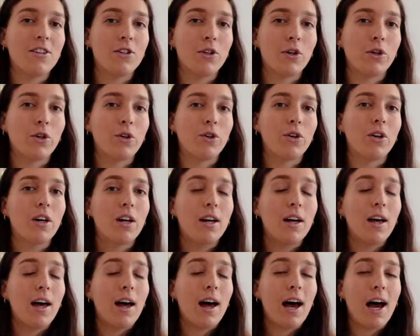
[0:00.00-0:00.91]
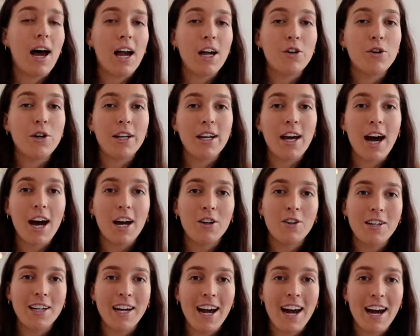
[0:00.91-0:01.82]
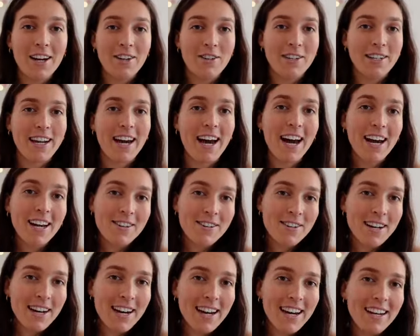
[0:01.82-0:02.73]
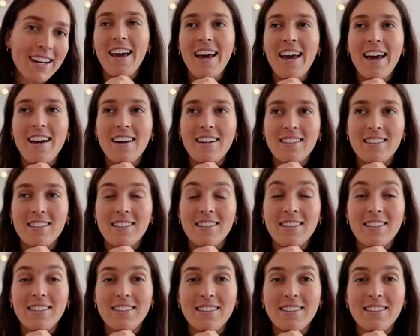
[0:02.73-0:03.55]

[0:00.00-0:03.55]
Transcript: So hydrate, and